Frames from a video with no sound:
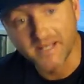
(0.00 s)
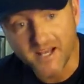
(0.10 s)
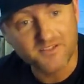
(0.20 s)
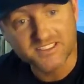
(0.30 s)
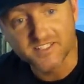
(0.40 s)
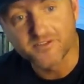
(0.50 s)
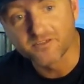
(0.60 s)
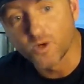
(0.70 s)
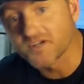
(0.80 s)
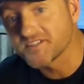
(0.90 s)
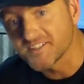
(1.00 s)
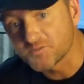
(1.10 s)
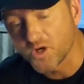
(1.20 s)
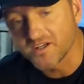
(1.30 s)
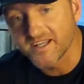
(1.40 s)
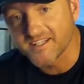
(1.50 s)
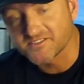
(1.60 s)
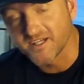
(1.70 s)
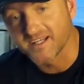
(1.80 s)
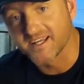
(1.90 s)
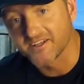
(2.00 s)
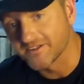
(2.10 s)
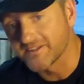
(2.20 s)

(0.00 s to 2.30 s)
mean, obviously, if you're watching this broadcast right now, you're